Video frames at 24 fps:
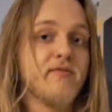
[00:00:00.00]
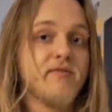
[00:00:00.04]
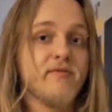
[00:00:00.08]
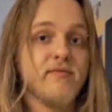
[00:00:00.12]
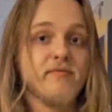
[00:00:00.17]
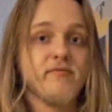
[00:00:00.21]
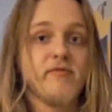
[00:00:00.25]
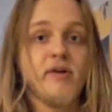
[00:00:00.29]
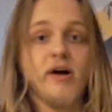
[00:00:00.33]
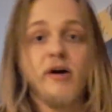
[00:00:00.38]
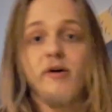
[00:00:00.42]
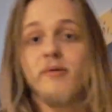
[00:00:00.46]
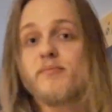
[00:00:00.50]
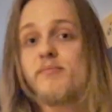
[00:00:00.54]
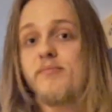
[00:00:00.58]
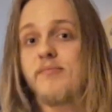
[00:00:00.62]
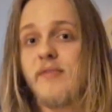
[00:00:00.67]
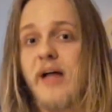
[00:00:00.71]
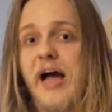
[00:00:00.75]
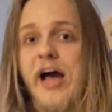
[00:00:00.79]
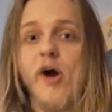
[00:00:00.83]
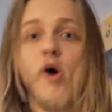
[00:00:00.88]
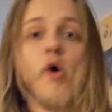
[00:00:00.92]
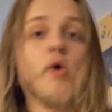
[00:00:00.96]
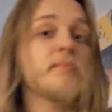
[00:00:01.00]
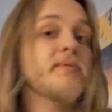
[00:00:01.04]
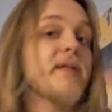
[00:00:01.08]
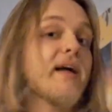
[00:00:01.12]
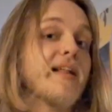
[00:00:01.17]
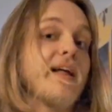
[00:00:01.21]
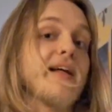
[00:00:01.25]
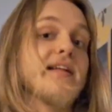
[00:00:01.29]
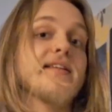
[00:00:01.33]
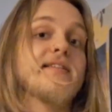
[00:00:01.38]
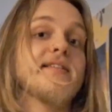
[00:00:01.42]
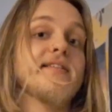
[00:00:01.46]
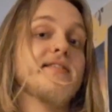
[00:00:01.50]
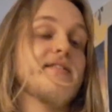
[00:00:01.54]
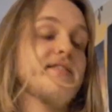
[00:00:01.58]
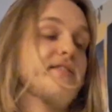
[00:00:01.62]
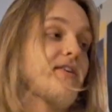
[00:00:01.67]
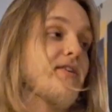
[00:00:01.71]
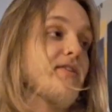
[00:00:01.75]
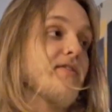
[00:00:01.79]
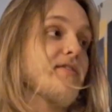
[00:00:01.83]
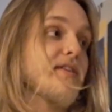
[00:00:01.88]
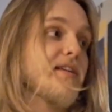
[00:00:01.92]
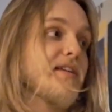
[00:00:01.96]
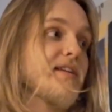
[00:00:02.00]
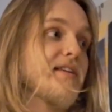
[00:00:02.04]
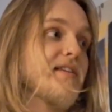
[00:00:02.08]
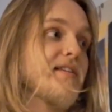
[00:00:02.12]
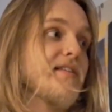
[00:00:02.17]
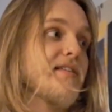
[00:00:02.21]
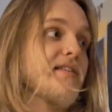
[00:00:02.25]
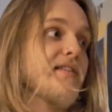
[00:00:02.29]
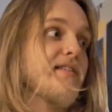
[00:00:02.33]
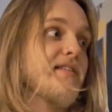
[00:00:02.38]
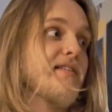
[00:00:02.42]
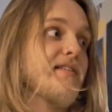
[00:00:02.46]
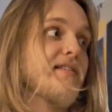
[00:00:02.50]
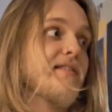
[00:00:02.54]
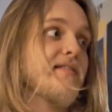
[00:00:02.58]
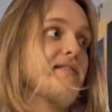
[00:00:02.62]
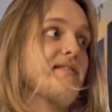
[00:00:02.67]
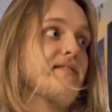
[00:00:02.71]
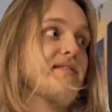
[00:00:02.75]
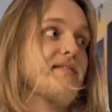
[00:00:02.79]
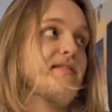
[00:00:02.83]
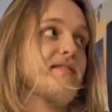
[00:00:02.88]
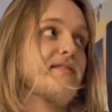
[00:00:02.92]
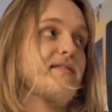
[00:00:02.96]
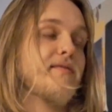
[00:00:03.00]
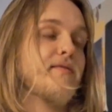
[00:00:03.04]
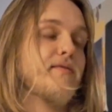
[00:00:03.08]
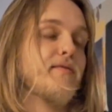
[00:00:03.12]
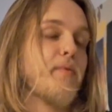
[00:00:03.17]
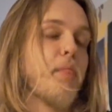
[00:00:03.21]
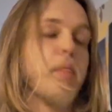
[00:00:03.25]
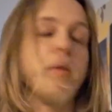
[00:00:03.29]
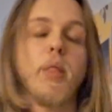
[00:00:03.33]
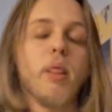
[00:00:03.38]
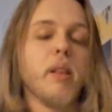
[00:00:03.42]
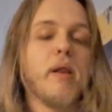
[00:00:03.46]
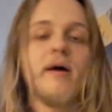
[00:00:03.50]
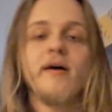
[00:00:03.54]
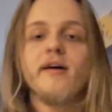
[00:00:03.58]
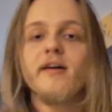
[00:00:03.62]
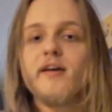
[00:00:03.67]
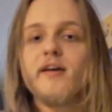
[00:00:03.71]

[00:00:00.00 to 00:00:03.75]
well, I hope that blah, blah, blah.